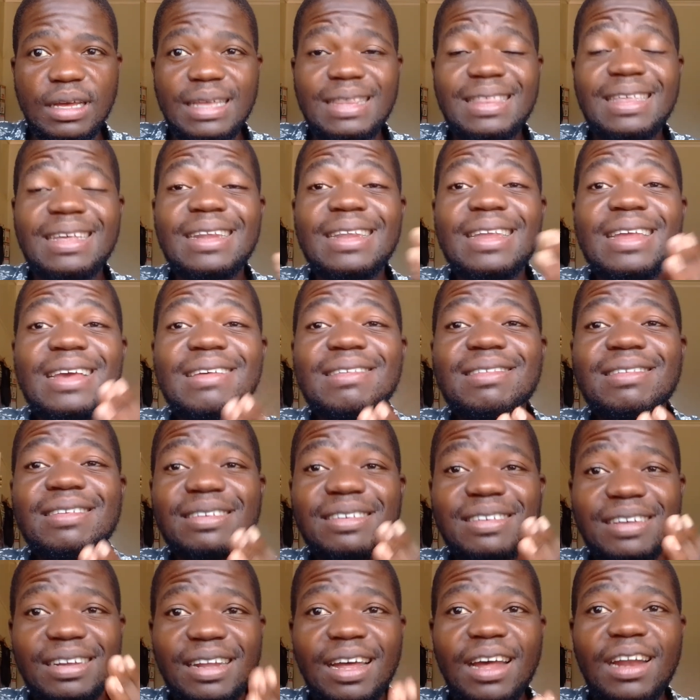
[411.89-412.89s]
The next
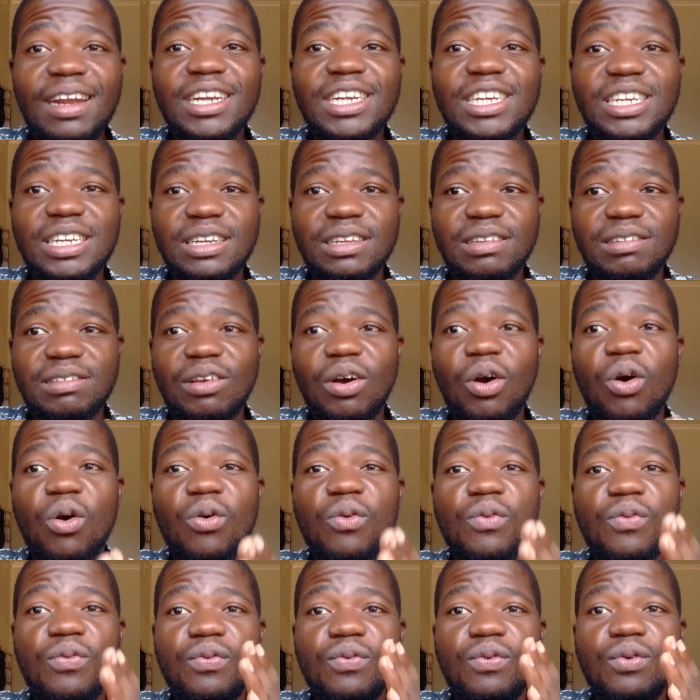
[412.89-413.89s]
generations
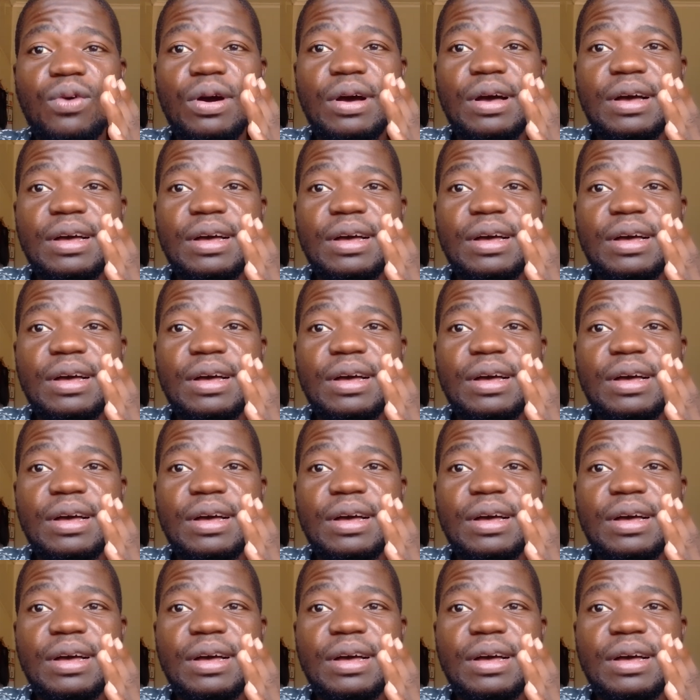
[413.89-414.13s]
of